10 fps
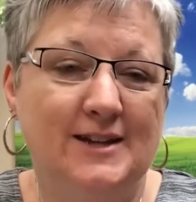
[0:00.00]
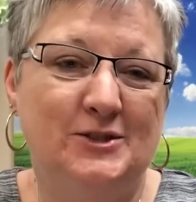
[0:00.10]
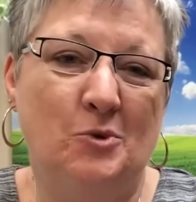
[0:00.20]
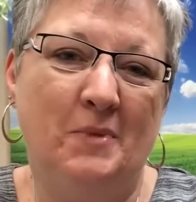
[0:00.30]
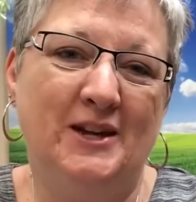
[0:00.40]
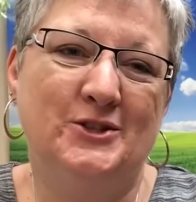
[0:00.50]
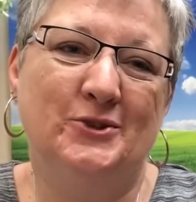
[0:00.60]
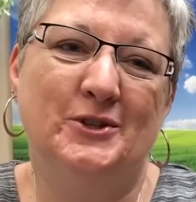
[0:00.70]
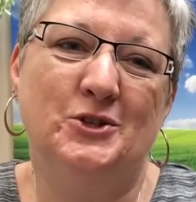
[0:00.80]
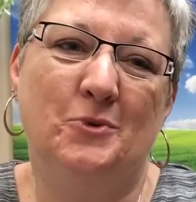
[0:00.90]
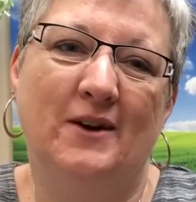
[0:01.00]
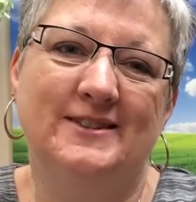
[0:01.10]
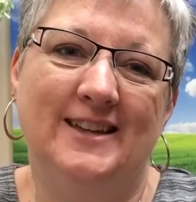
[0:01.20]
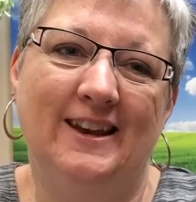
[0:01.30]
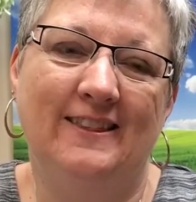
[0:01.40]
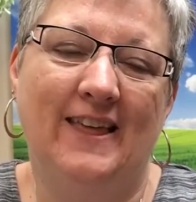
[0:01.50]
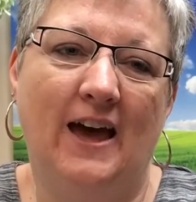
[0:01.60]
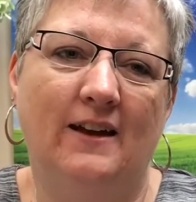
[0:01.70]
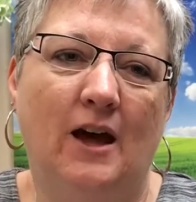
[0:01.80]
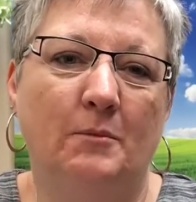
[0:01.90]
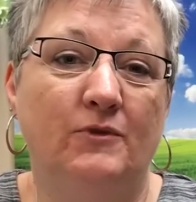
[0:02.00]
So make sure that you are sending that.